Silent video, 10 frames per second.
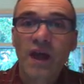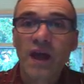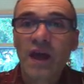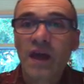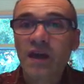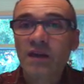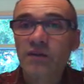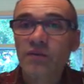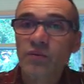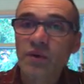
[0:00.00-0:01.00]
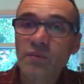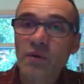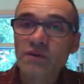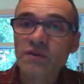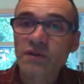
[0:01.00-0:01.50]
and we
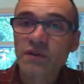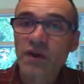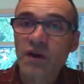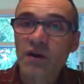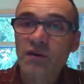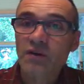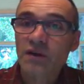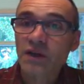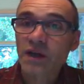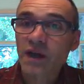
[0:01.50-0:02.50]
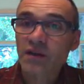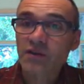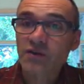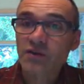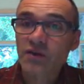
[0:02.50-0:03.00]
mostly are looking
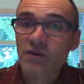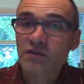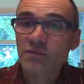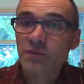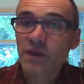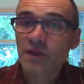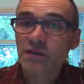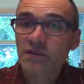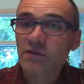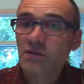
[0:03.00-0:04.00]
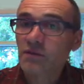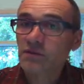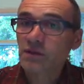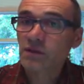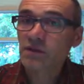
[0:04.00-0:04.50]
at glucose because
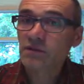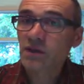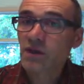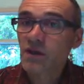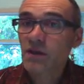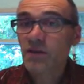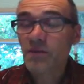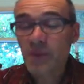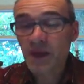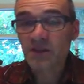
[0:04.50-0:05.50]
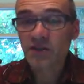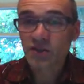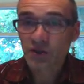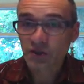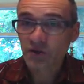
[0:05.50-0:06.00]
glucose is the main
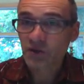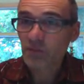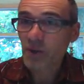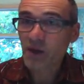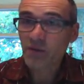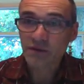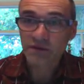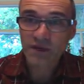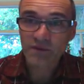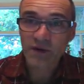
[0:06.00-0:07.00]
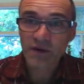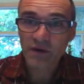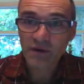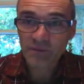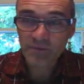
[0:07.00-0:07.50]
sugar that powers life on Earth.